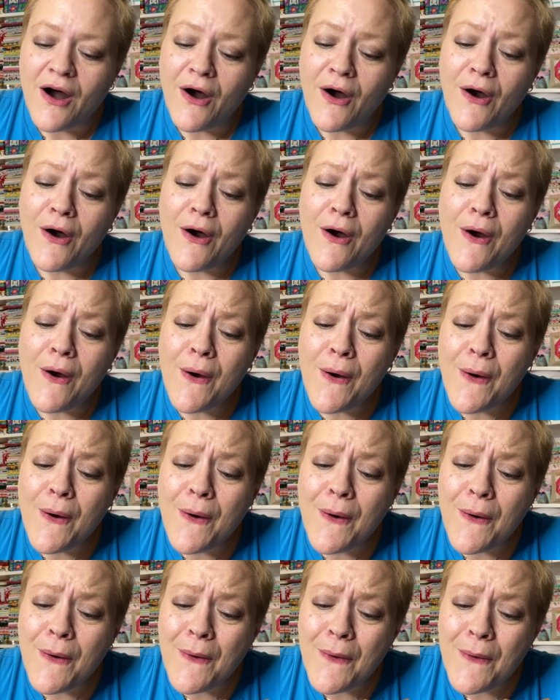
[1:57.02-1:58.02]

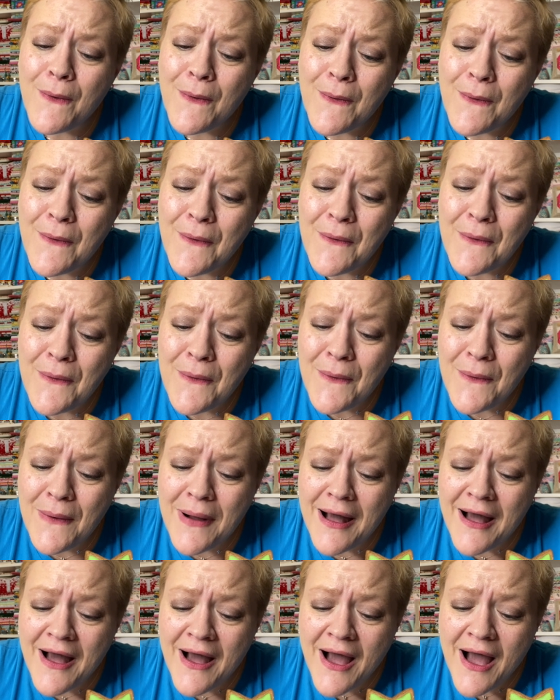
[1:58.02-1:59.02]

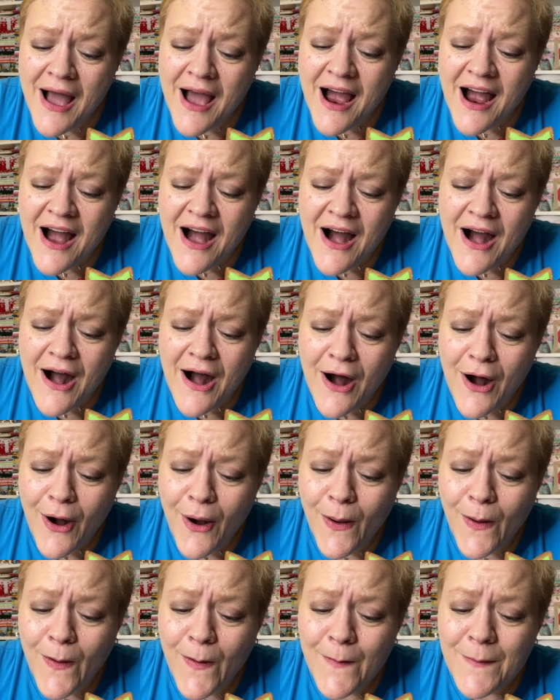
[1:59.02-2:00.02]
Oh
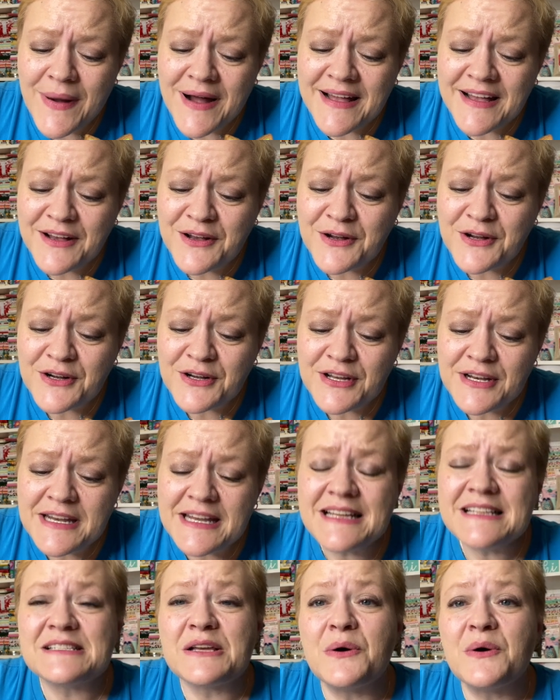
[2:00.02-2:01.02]
my
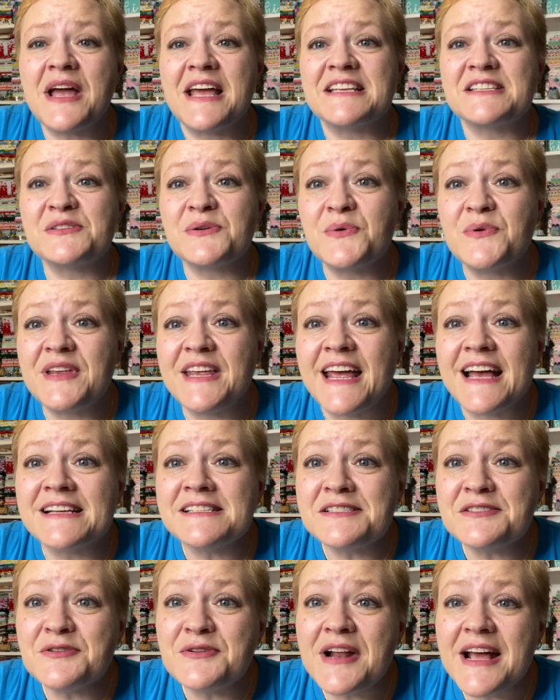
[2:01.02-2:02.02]
goodness. Okay, so
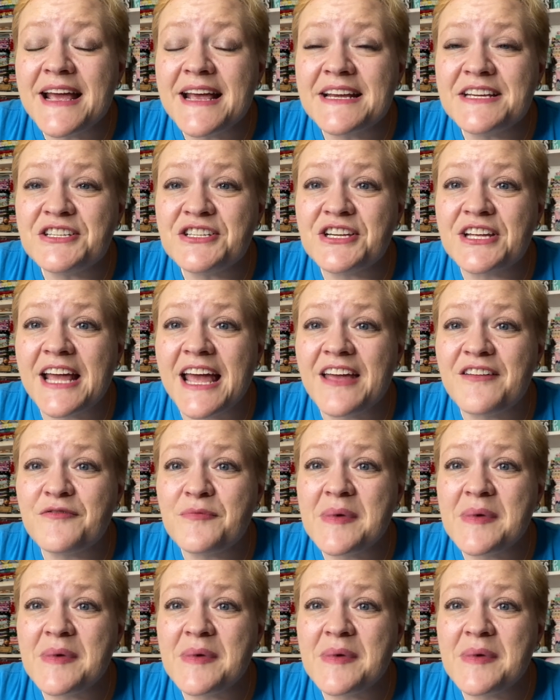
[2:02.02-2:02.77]
yesterday she gave